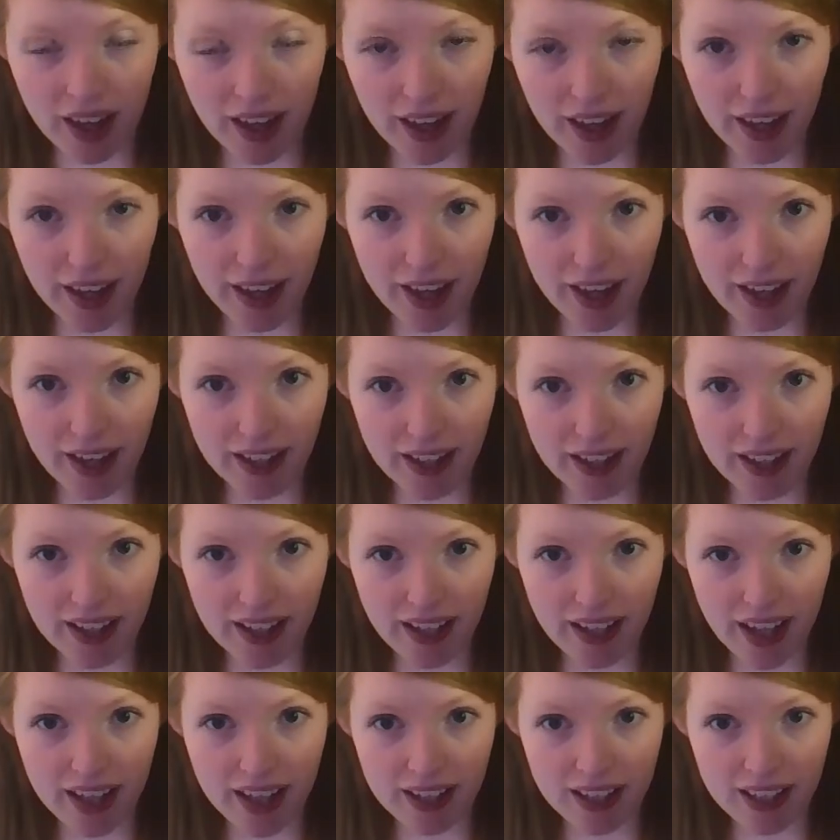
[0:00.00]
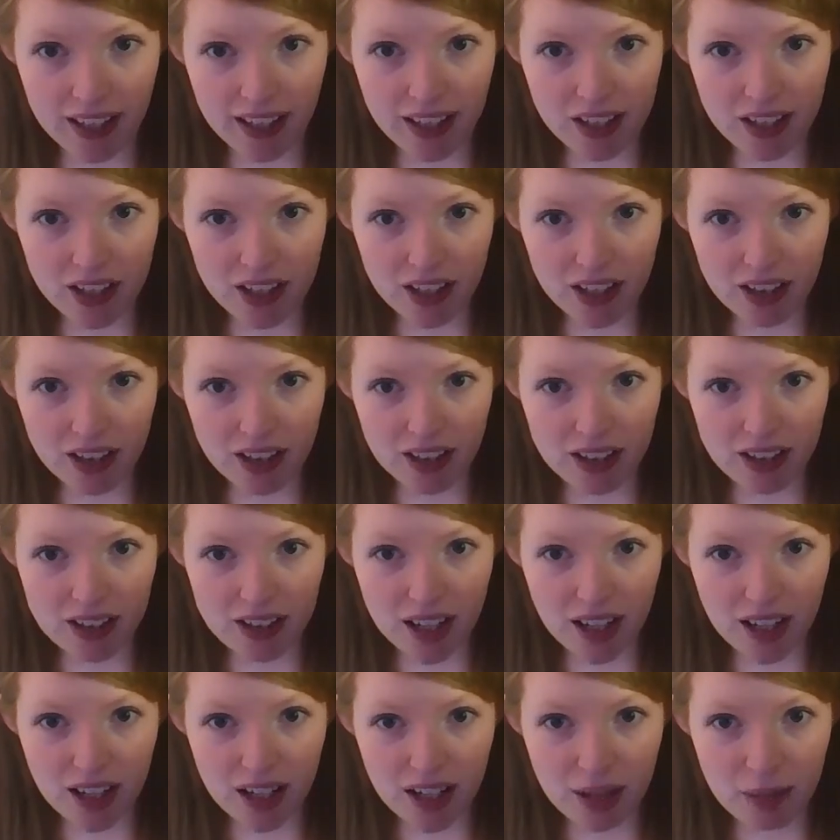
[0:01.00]
And again, he took a long
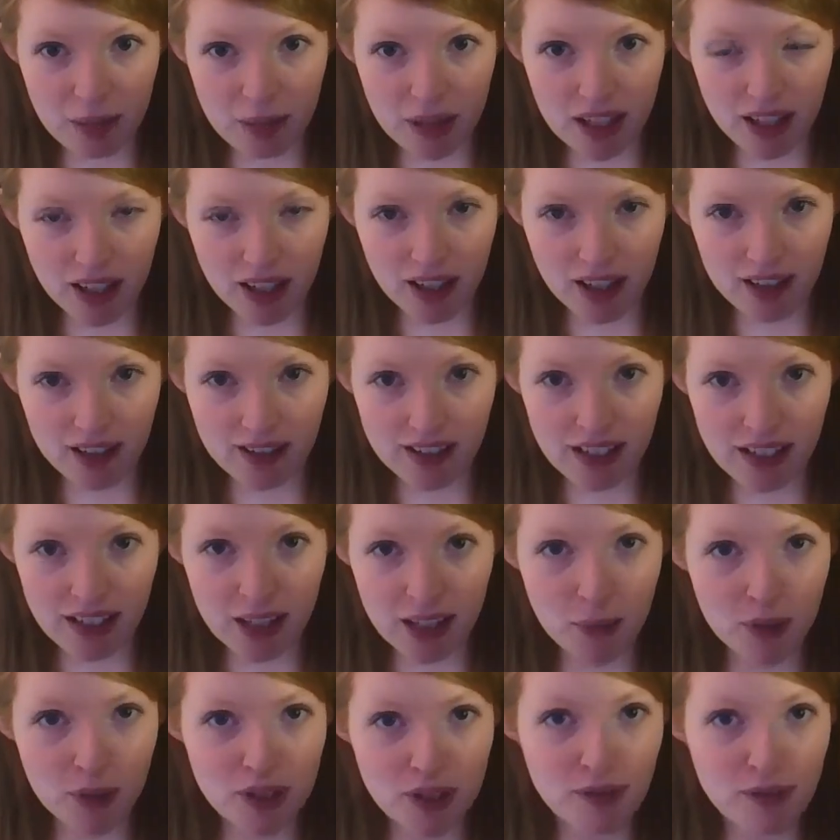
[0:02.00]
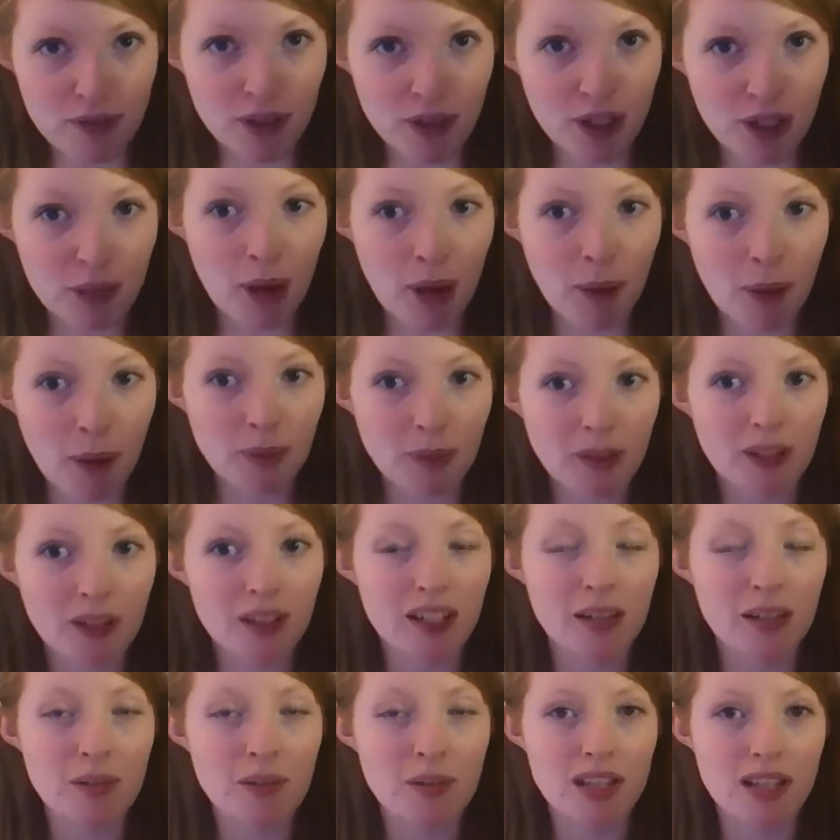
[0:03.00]
time because he was very popular.
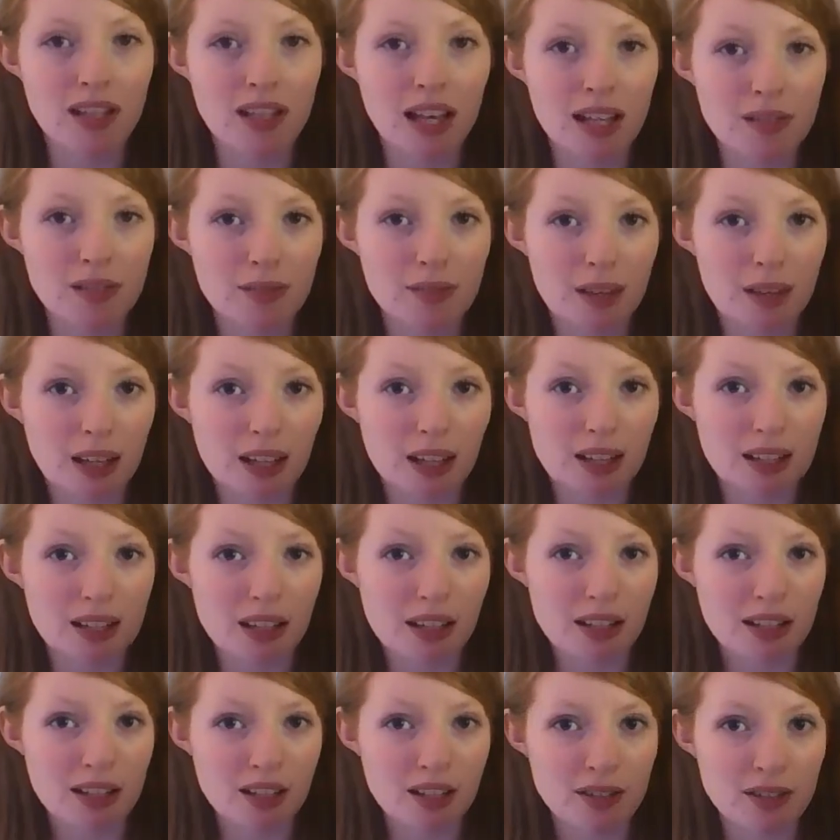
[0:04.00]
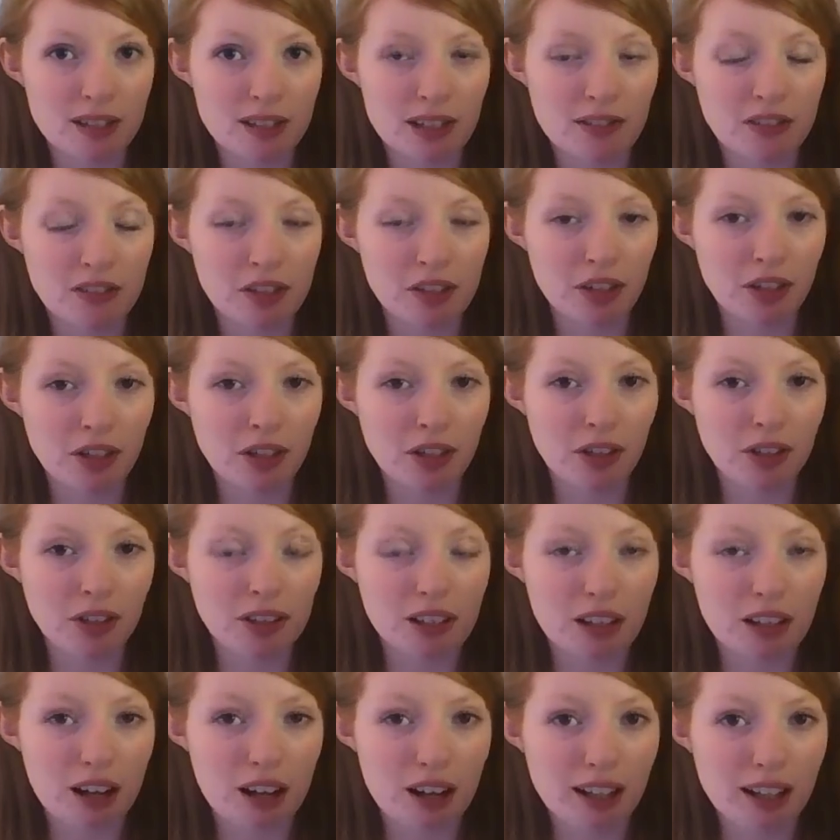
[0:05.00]
He was a Las Vegas exclusive, so you
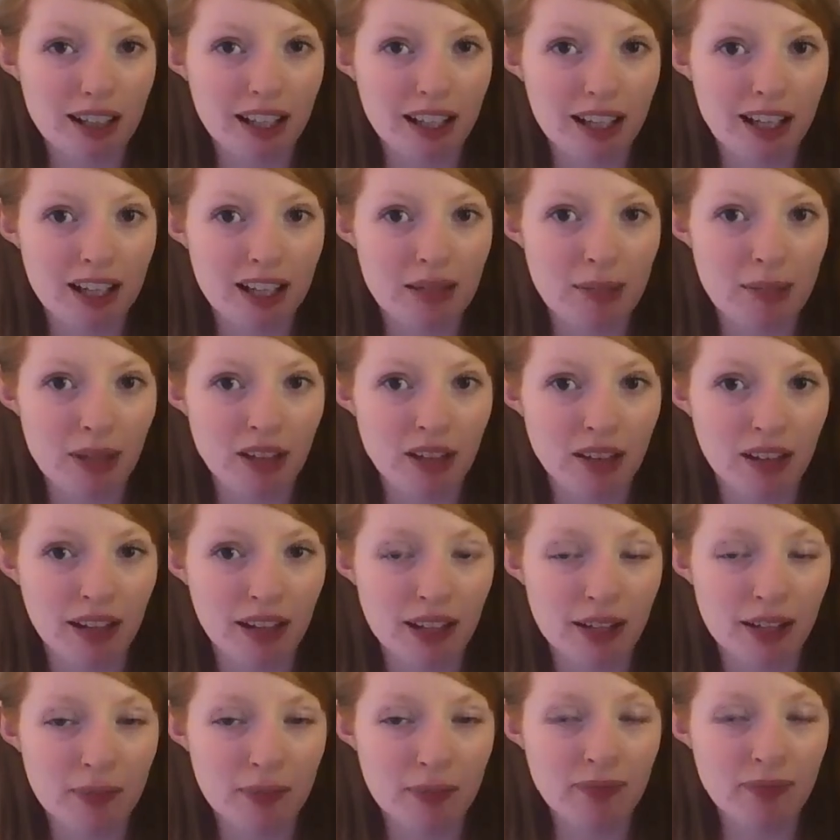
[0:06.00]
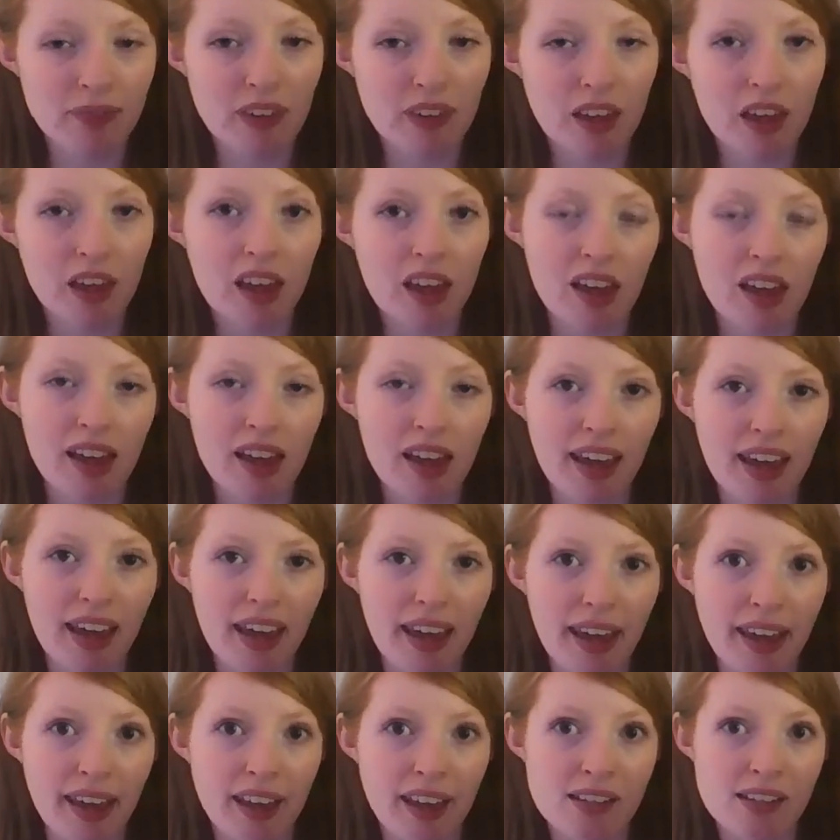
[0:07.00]
could not get him online.
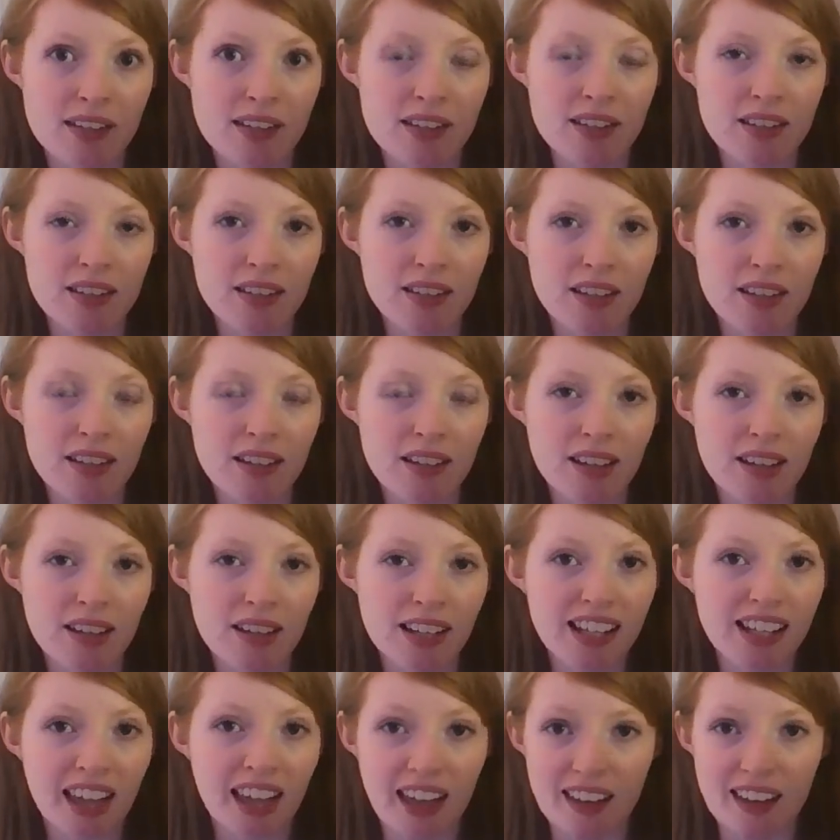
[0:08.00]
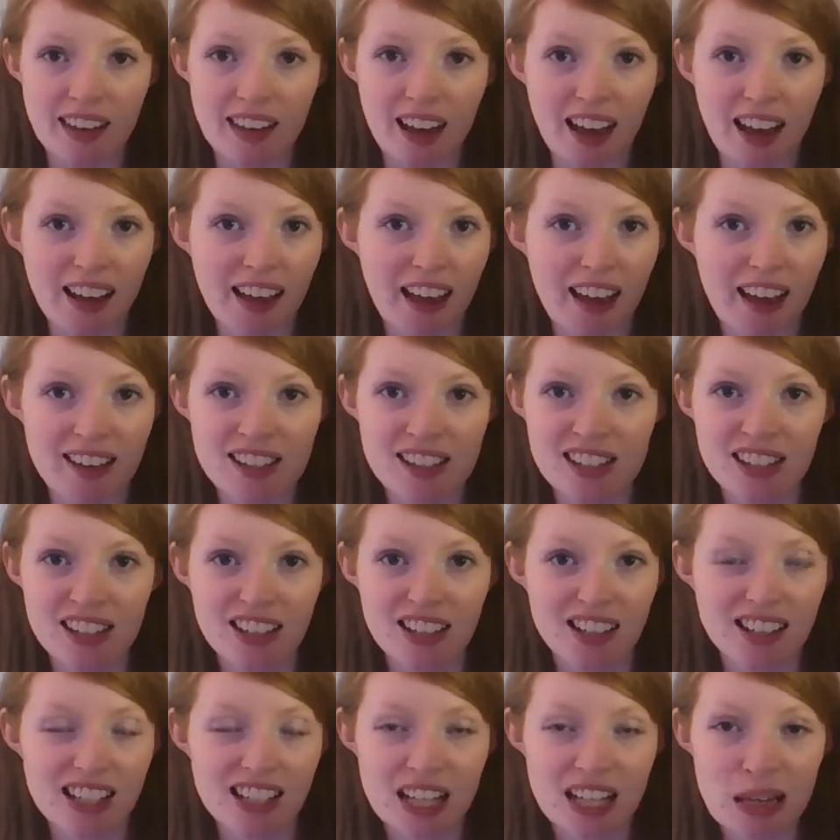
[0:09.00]
And again, I had
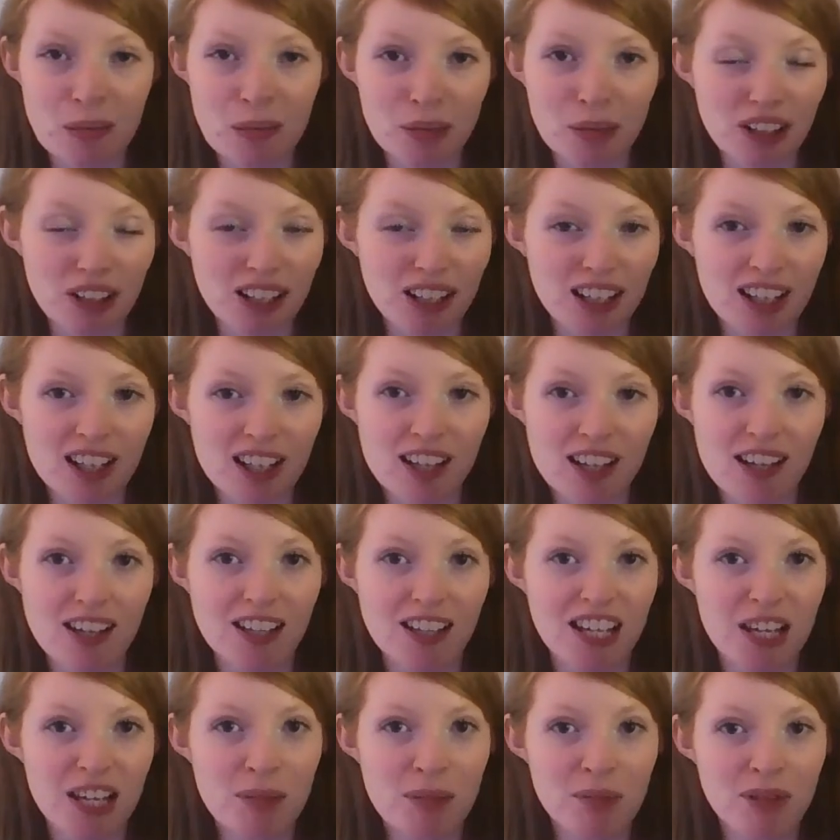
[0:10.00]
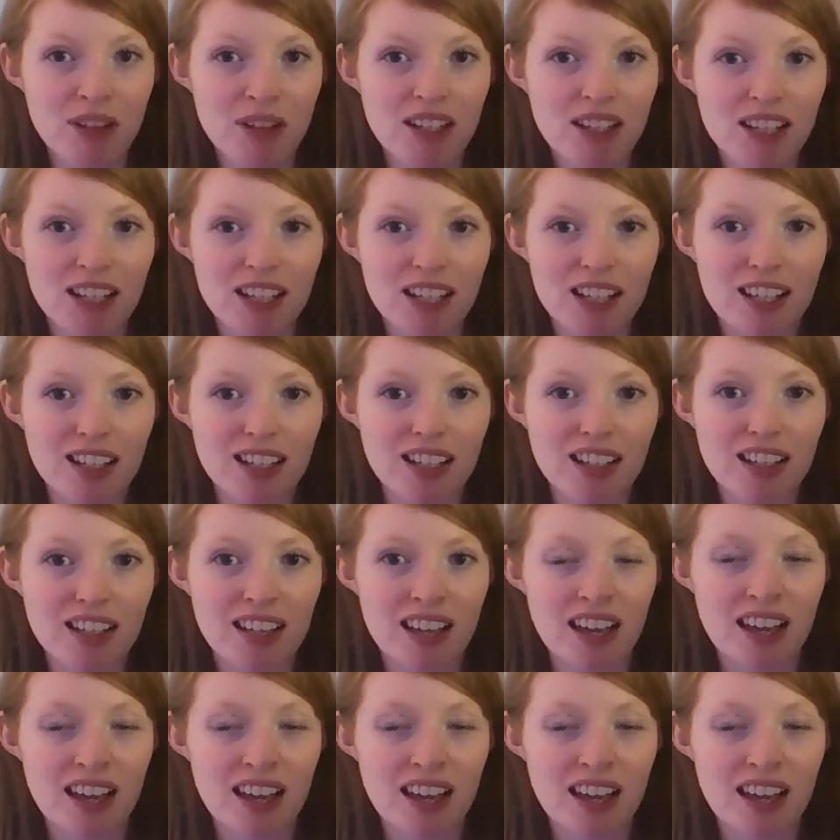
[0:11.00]
to keep looking and keep looking.